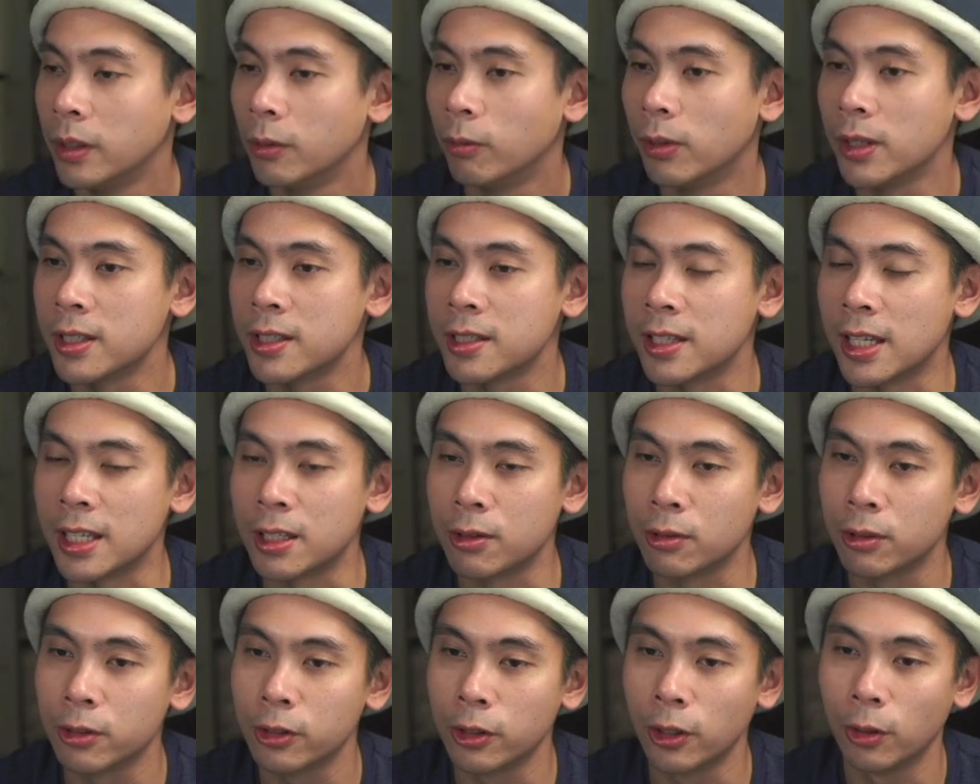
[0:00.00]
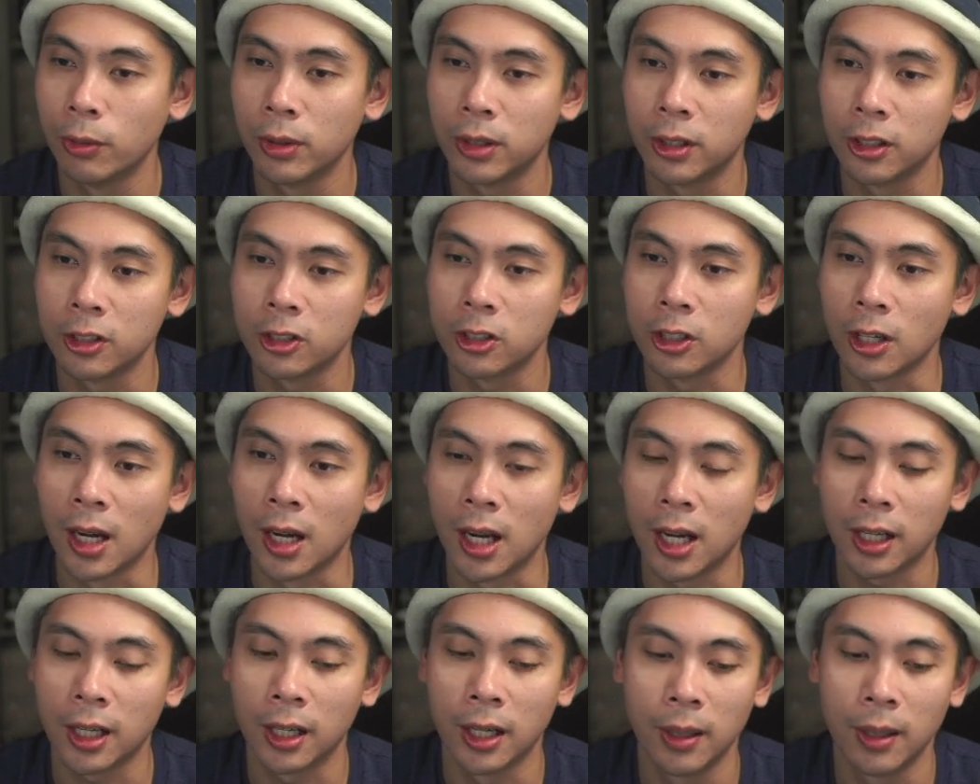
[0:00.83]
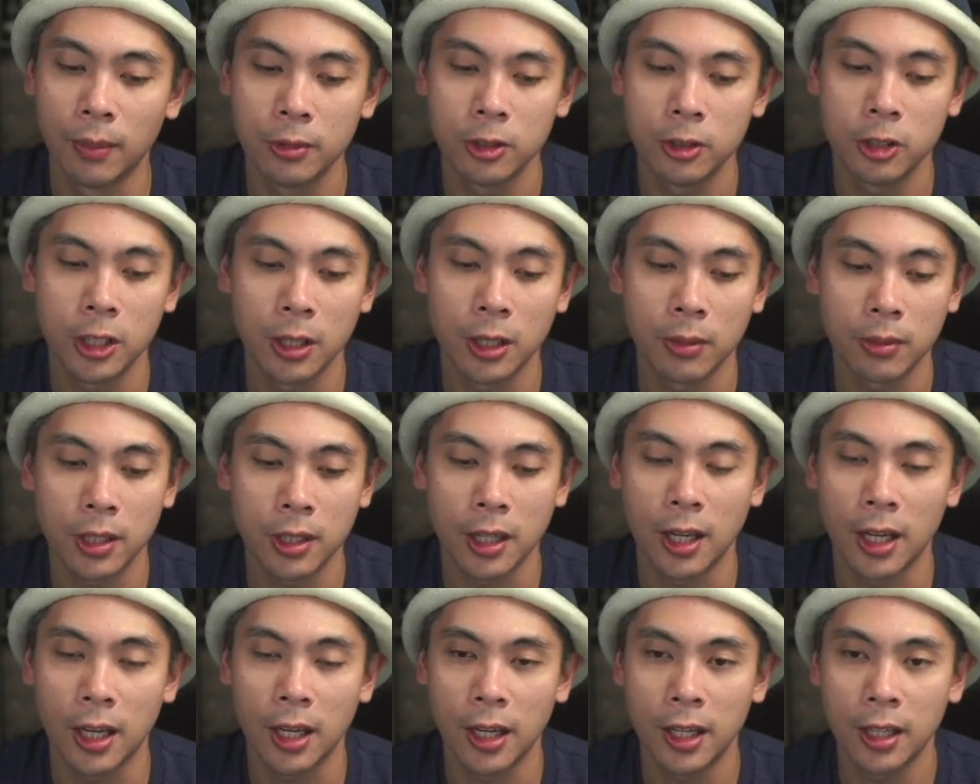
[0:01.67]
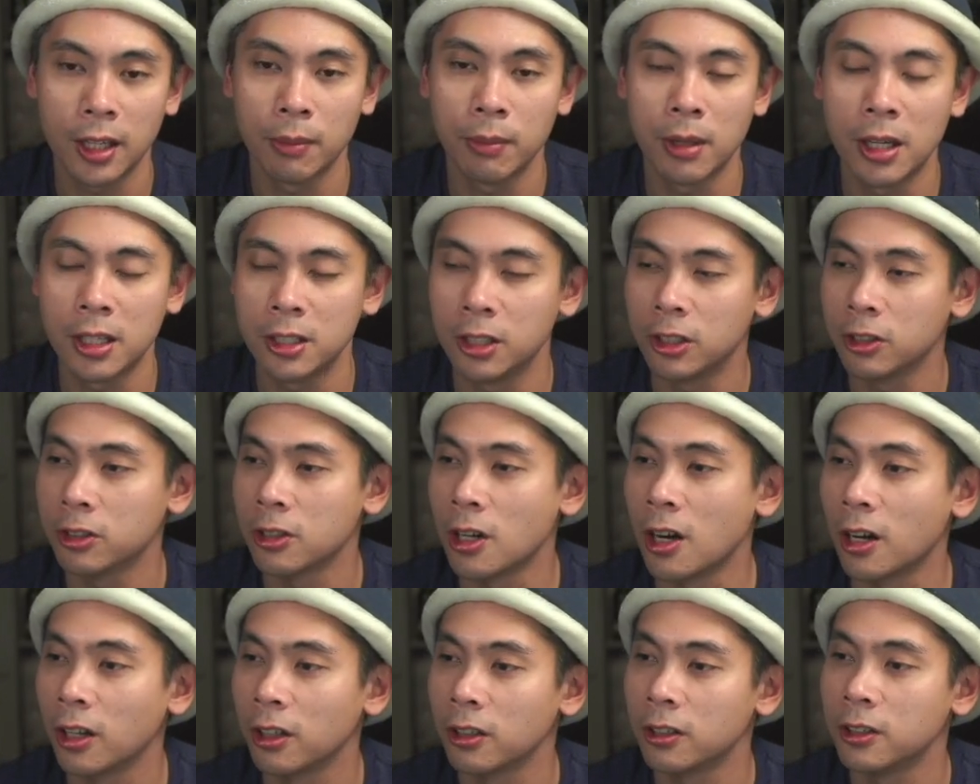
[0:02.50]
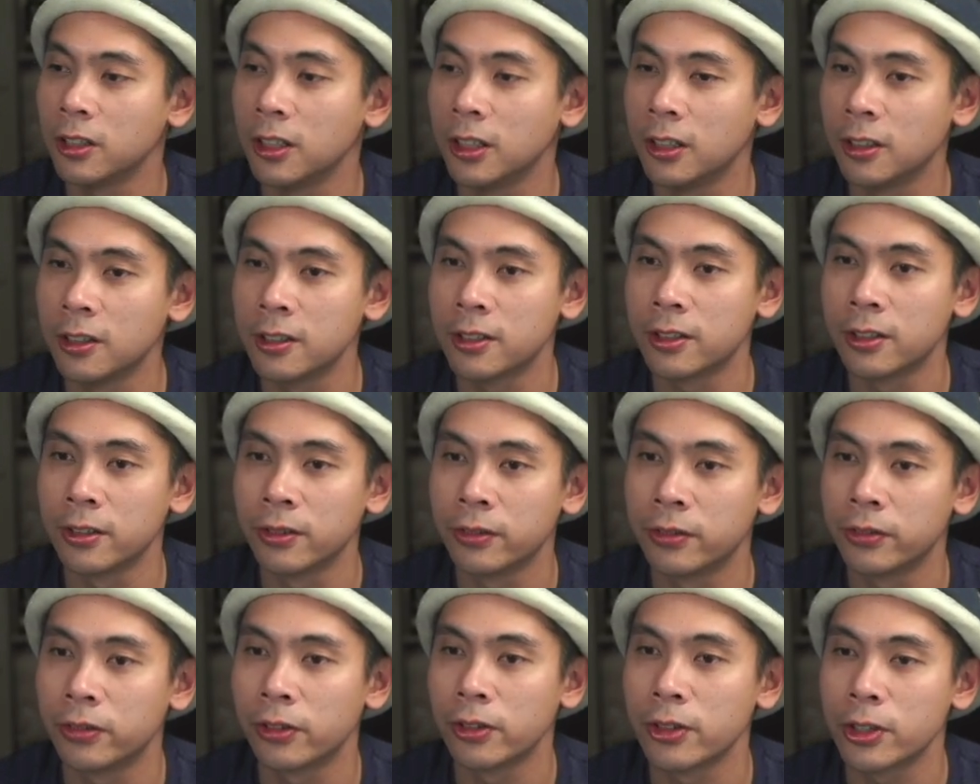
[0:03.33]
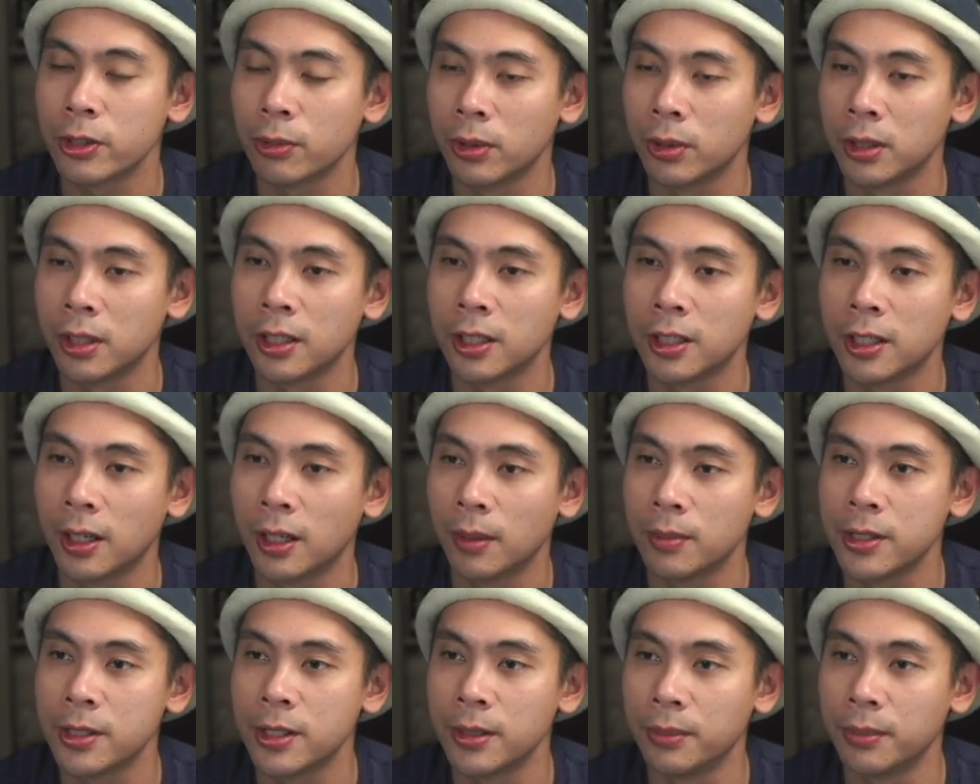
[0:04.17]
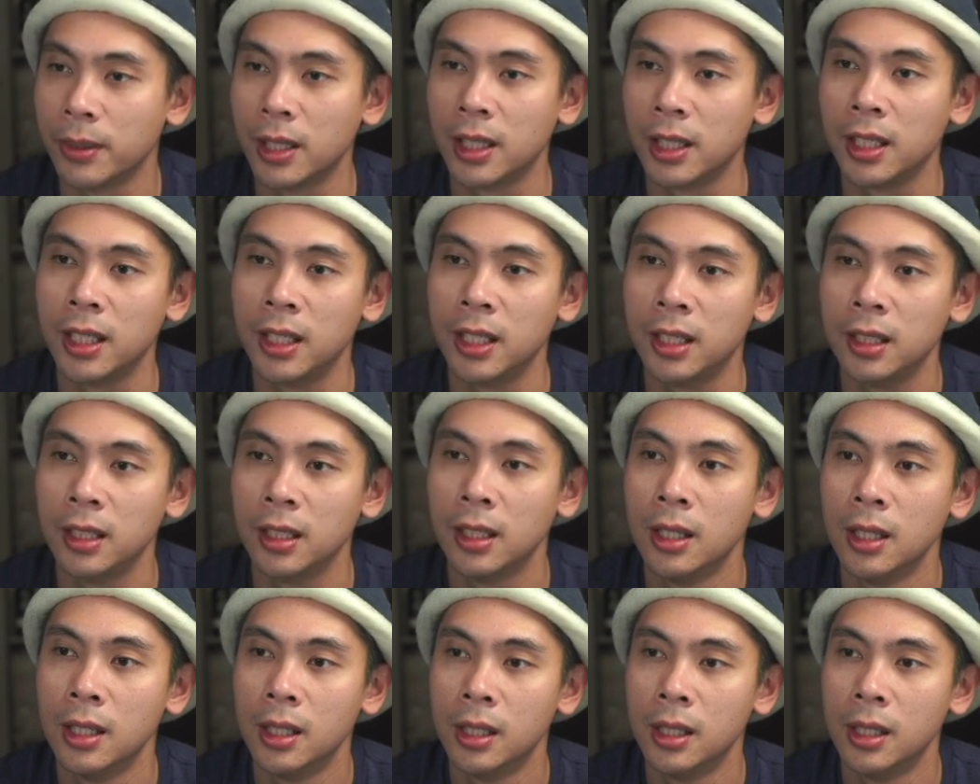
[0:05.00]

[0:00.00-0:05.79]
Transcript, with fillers: What sets would go with the chalk? GMK Amazing Chocolatier is the first one that comes to mind.